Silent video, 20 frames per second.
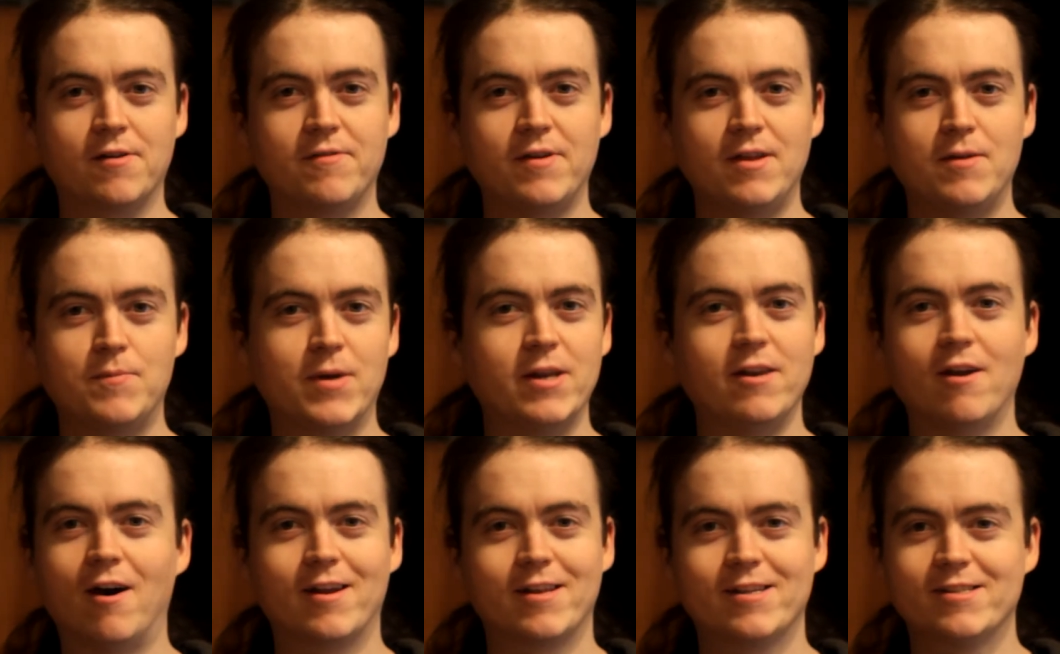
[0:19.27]
of it, but
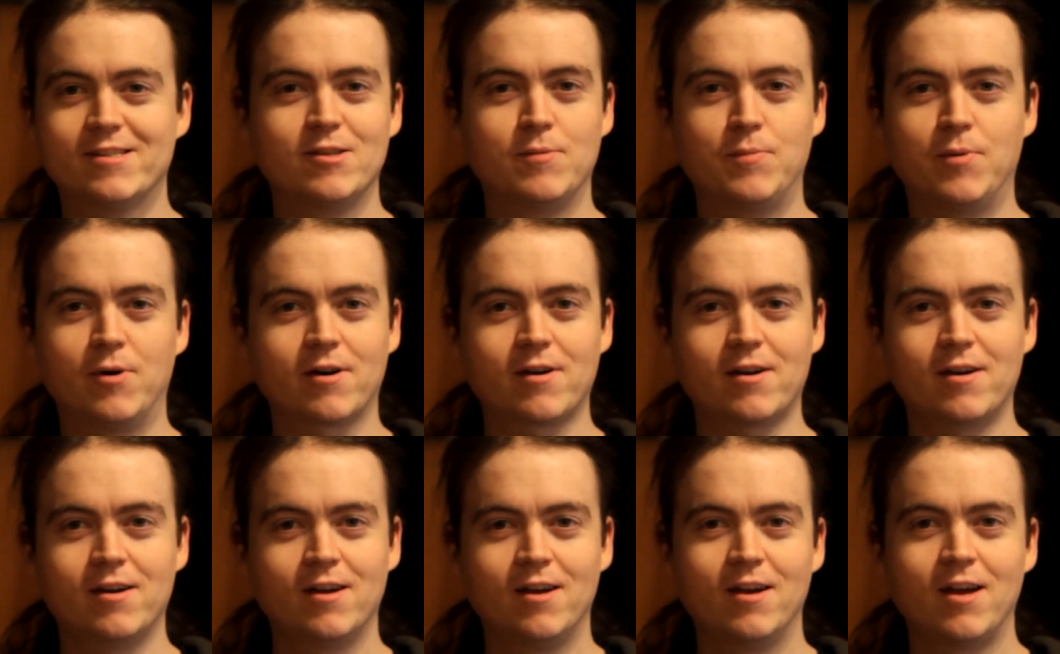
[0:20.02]
not as the book,
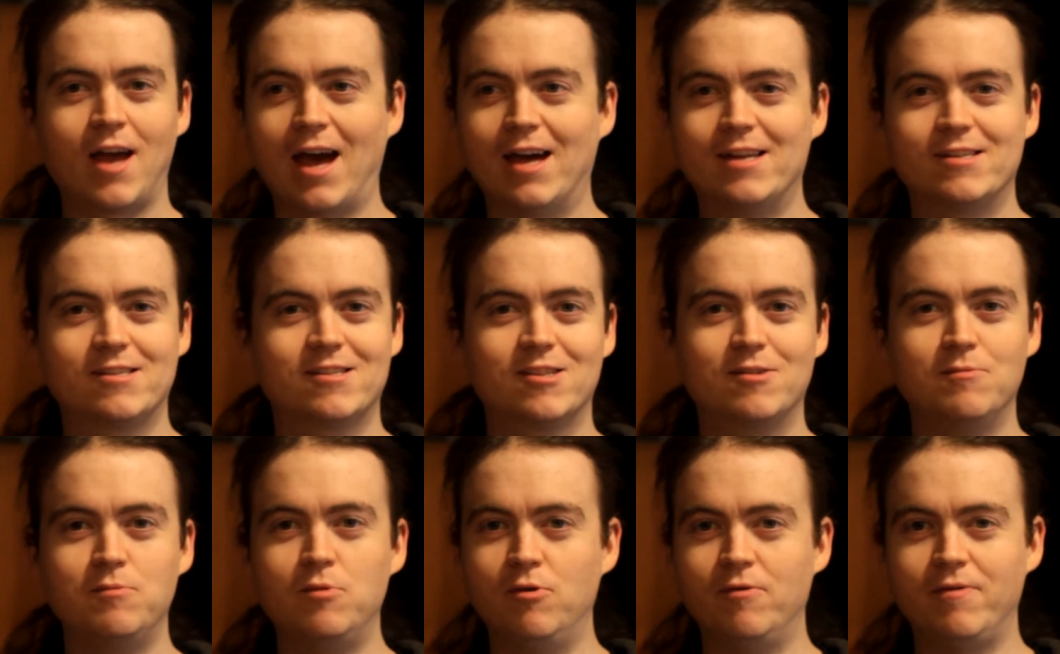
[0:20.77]
as the
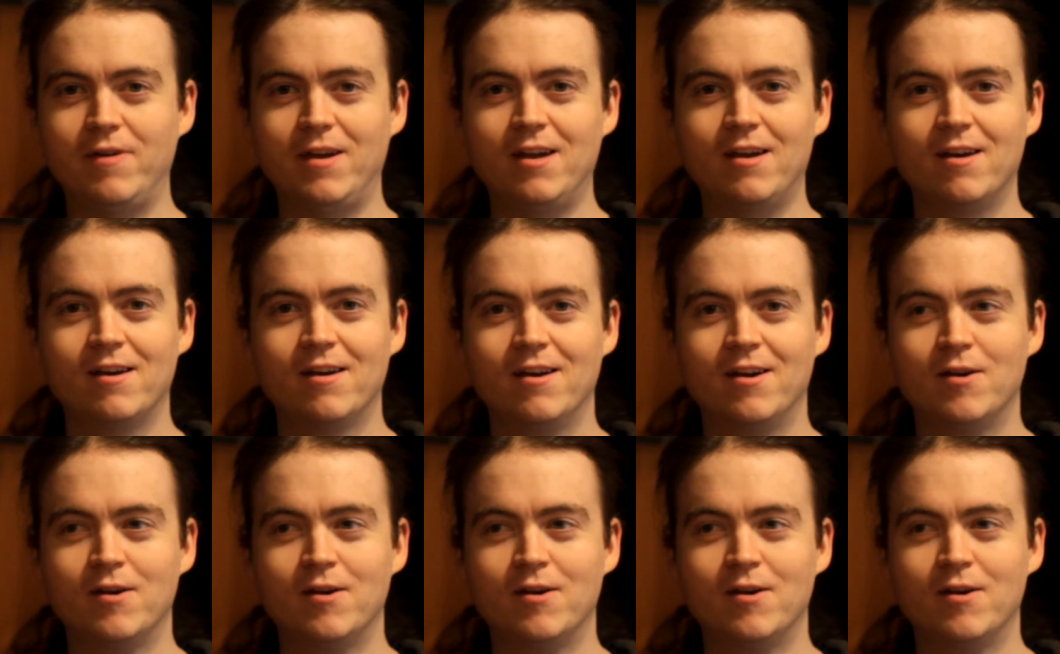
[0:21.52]
movie.